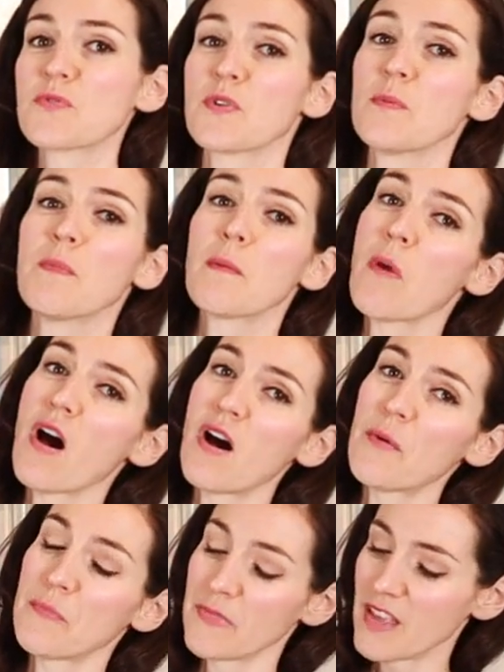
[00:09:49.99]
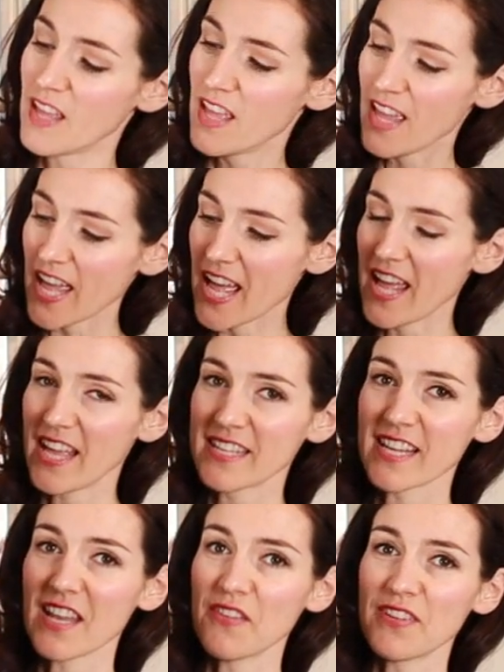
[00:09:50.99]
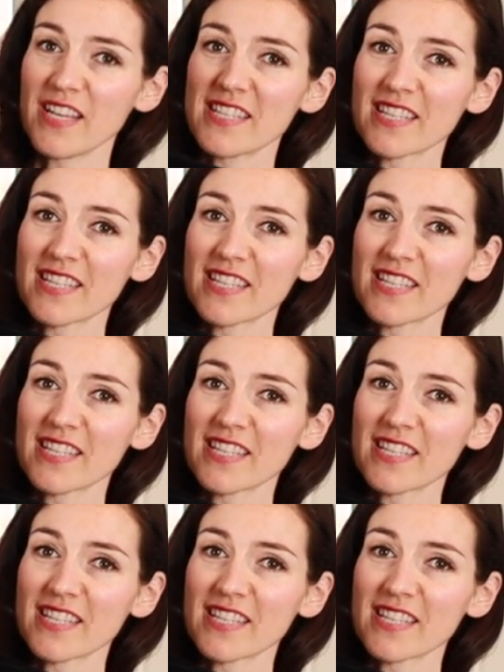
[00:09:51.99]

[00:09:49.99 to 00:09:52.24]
from my mom and I love it.